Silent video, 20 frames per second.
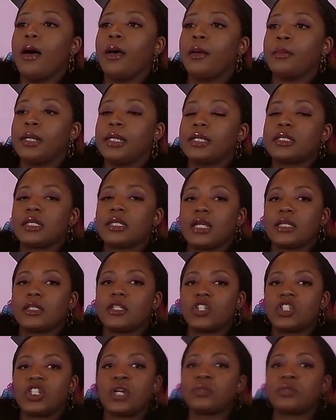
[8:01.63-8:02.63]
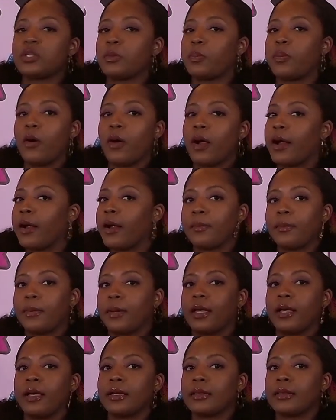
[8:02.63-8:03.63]
It's like to show support,
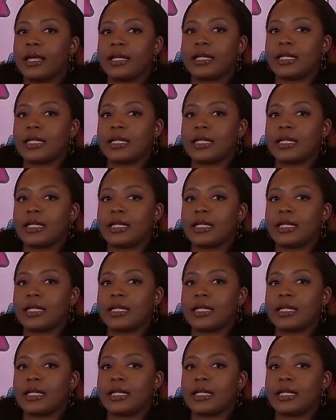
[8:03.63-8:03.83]
but like